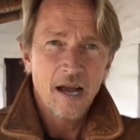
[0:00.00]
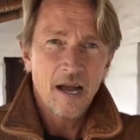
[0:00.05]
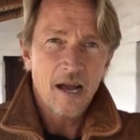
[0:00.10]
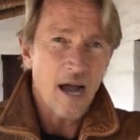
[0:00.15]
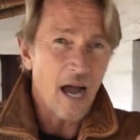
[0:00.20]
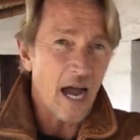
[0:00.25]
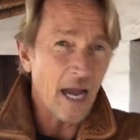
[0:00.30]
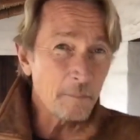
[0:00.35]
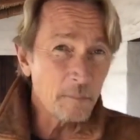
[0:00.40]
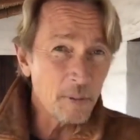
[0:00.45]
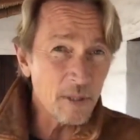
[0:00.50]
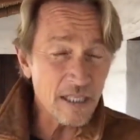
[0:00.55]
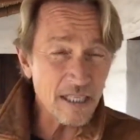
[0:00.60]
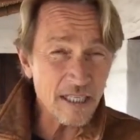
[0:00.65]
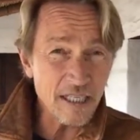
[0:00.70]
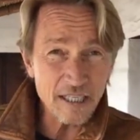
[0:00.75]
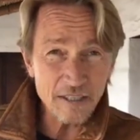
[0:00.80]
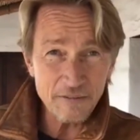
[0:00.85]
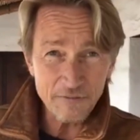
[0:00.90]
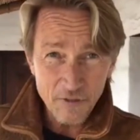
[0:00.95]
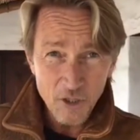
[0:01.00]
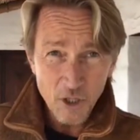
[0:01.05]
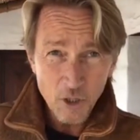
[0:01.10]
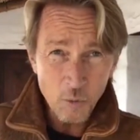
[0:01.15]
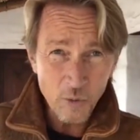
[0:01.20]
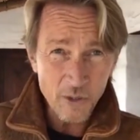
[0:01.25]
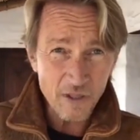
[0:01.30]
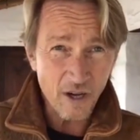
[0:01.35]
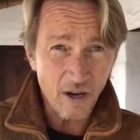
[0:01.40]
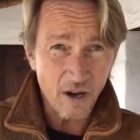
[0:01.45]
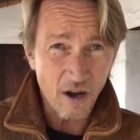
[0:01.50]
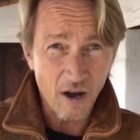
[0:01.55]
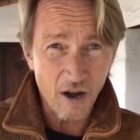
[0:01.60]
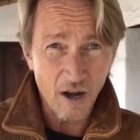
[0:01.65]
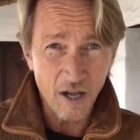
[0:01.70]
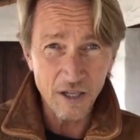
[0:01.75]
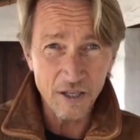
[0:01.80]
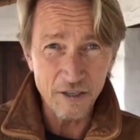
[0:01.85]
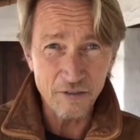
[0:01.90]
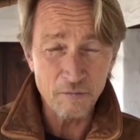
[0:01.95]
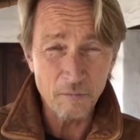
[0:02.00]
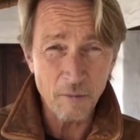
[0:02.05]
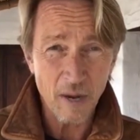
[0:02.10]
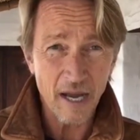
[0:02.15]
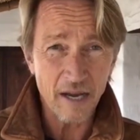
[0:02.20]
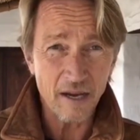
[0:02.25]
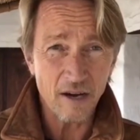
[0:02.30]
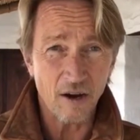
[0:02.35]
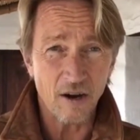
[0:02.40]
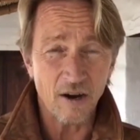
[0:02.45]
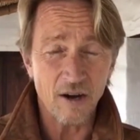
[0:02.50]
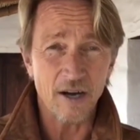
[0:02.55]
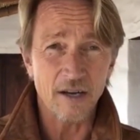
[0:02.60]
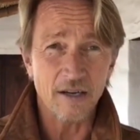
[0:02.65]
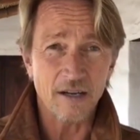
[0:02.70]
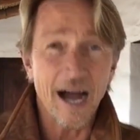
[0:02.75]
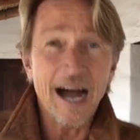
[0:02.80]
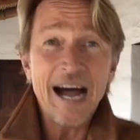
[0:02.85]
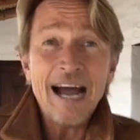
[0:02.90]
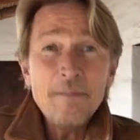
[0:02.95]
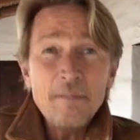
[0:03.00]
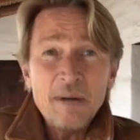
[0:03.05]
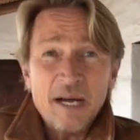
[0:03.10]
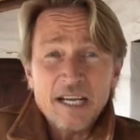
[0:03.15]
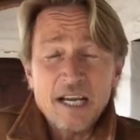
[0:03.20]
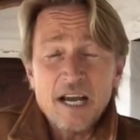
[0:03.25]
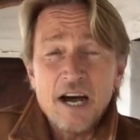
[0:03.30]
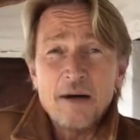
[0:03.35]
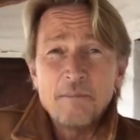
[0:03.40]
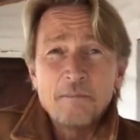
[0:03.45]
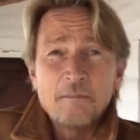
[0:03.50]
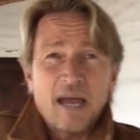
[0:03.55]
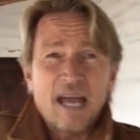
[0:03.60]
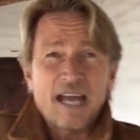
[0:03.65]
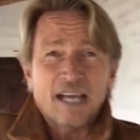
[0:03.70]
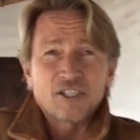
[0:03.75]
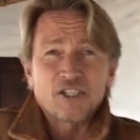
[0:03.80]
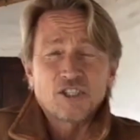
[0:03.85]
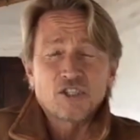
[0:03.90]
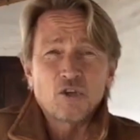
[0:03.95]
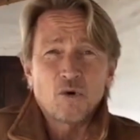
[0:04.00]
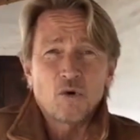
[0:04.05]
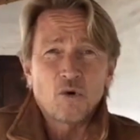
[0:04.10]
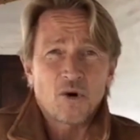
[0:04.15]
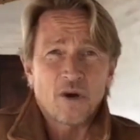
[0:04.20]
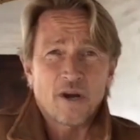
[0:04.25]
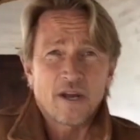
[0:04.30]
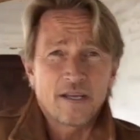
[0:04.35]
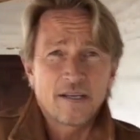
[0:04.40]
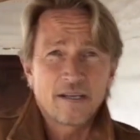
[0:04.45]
I believe with all of my heart, I'm a comeback story.